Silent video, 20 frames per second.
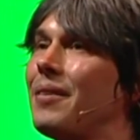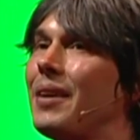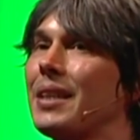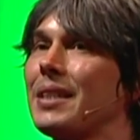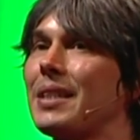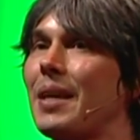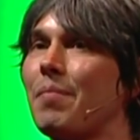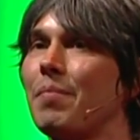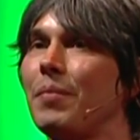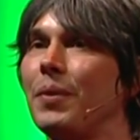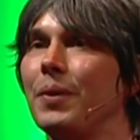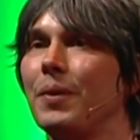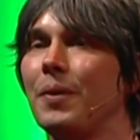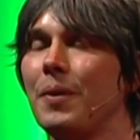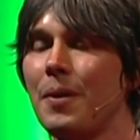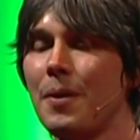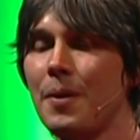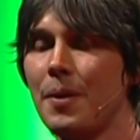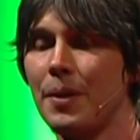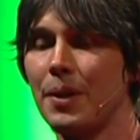for example.
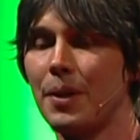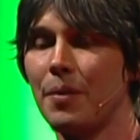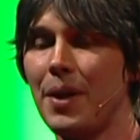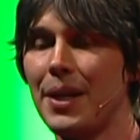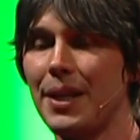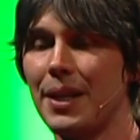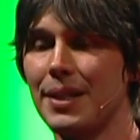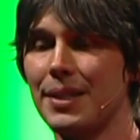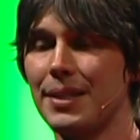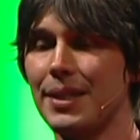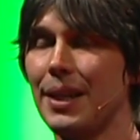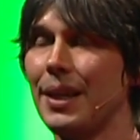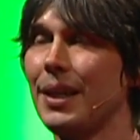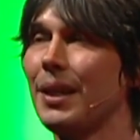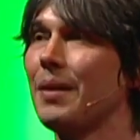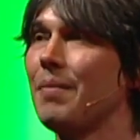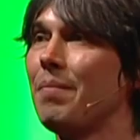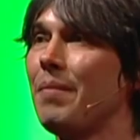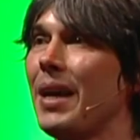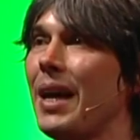The way that
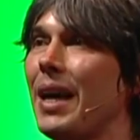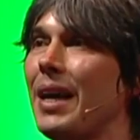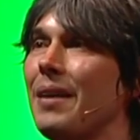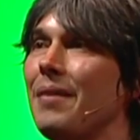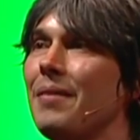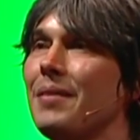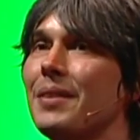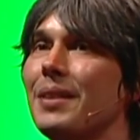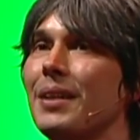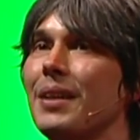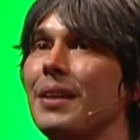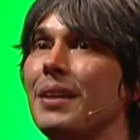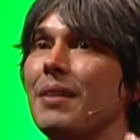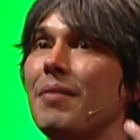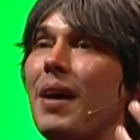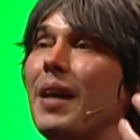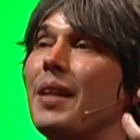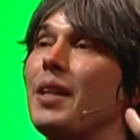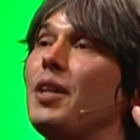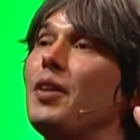silicon behaves, the
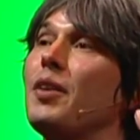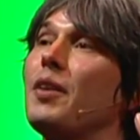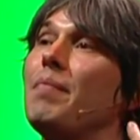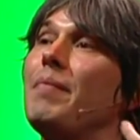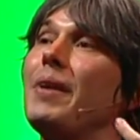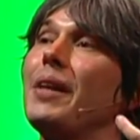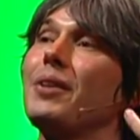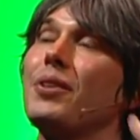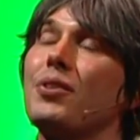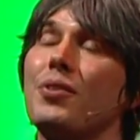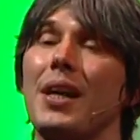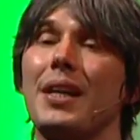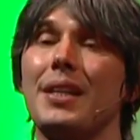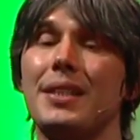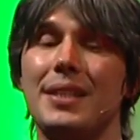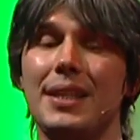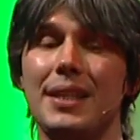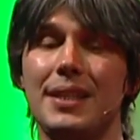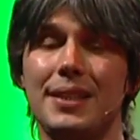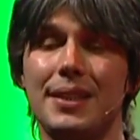fact that you can build
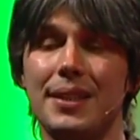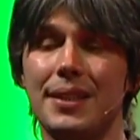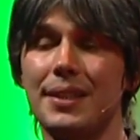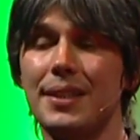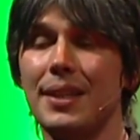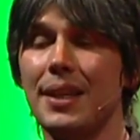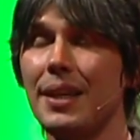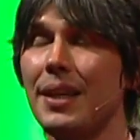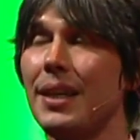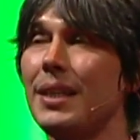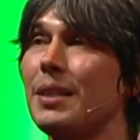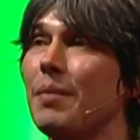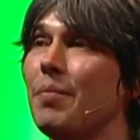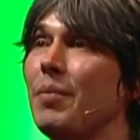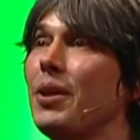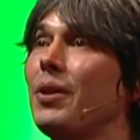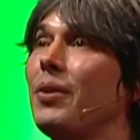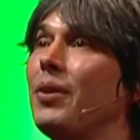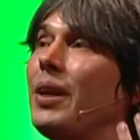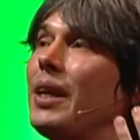transistors, is a
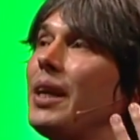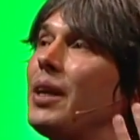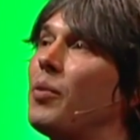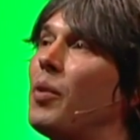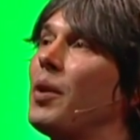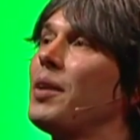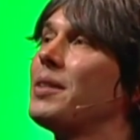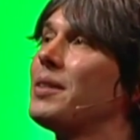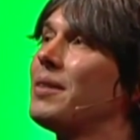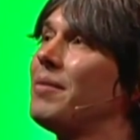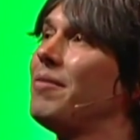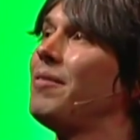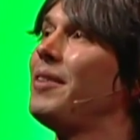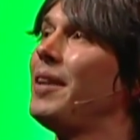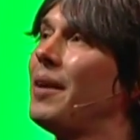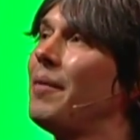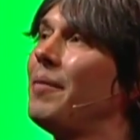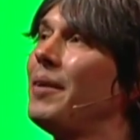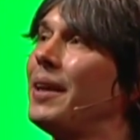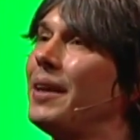purely quantum
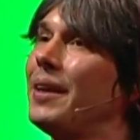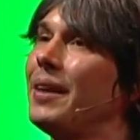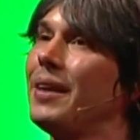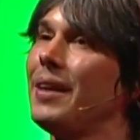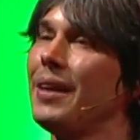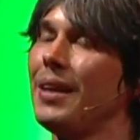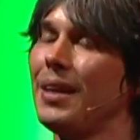phenomena.